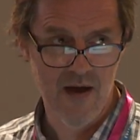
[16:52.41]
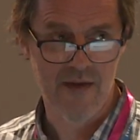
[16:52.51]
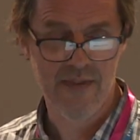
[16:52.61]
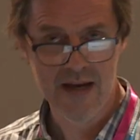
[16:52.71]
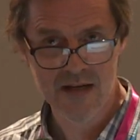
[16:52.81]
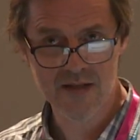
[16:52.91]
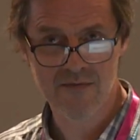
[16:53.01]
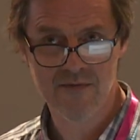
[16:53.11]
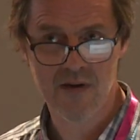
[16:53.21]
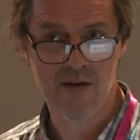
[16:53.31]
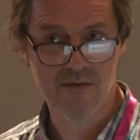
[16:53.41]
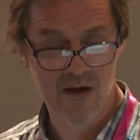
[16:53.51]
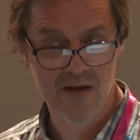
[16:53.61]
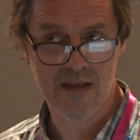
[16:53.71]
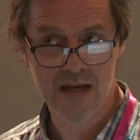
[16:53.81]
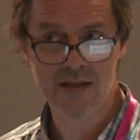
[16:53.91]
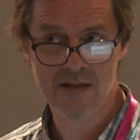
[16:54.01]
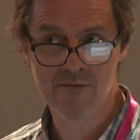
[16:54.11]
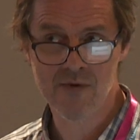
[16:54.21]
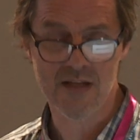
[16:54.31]
And that is a, a, that is
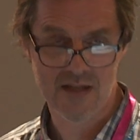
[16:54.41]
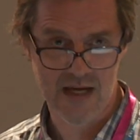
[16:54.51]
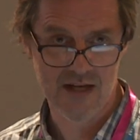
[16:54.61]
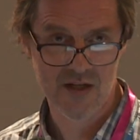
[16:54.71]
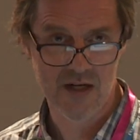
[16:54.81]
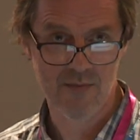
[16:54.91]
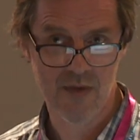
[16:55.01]
a risk, actually,